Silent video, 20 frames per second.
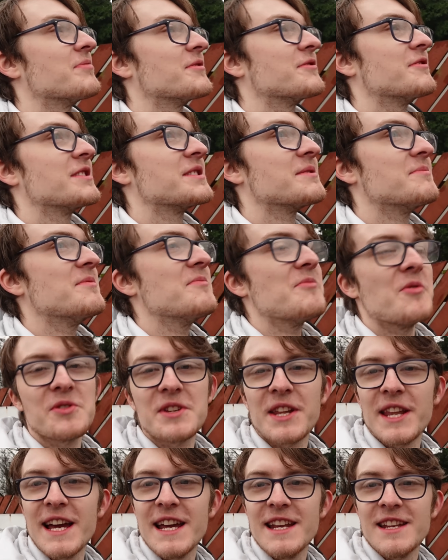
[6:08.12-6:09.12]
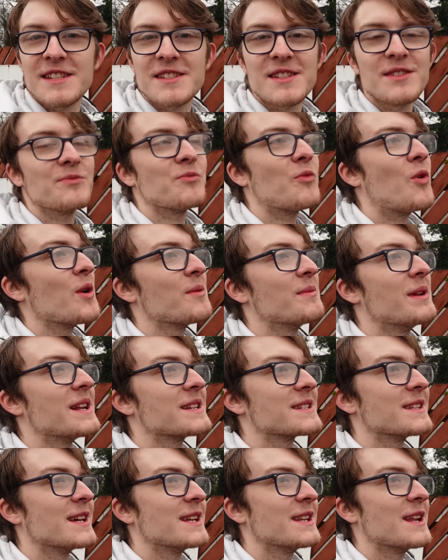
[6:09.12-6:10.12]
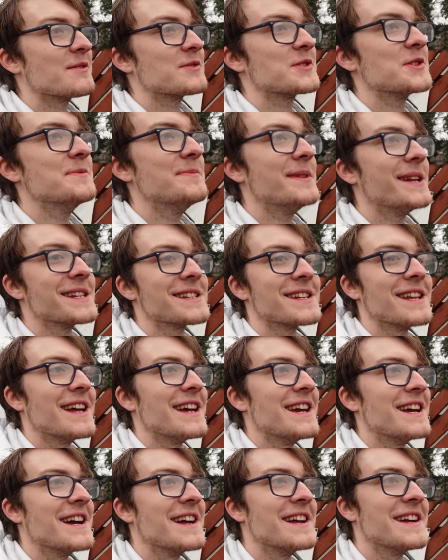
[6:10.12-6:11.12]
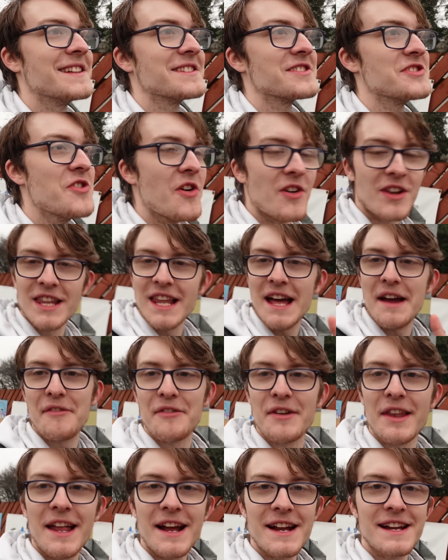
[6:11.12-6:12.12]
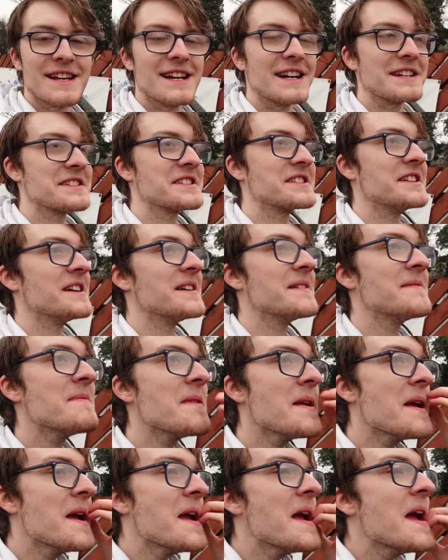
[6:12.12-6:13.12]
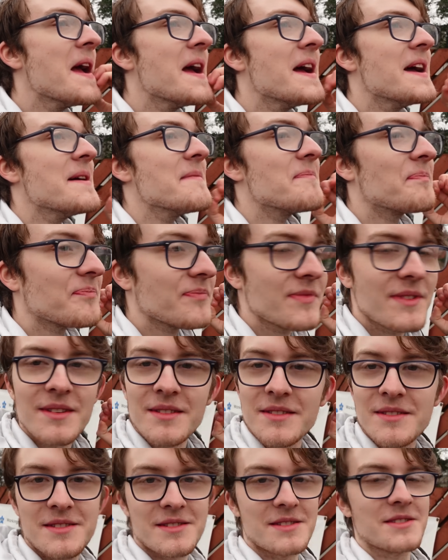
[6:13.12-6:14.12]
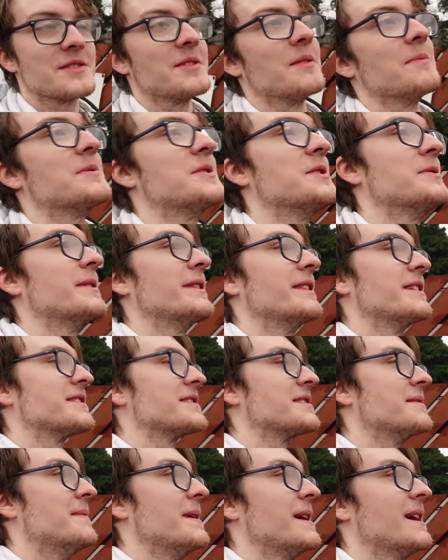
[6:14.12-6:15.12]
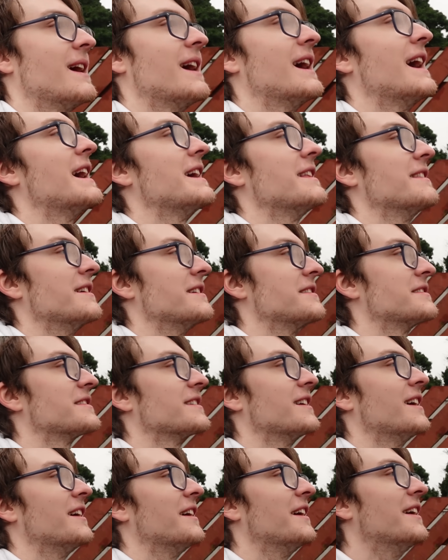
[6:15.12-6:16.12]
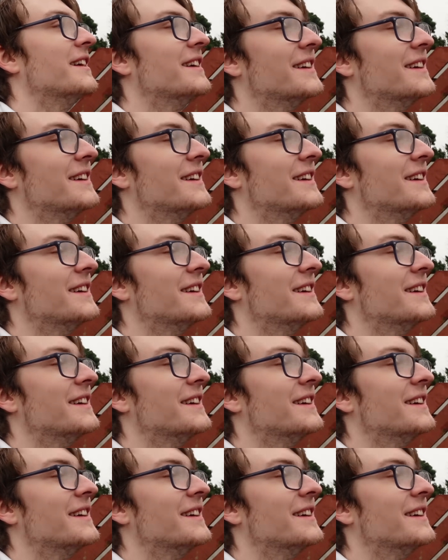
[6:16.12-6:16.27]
progressively more delayed. It's 1 minute late now, 2 minutes late. It's not left Lancaster. Stop doing this to me, I hate this. Oh,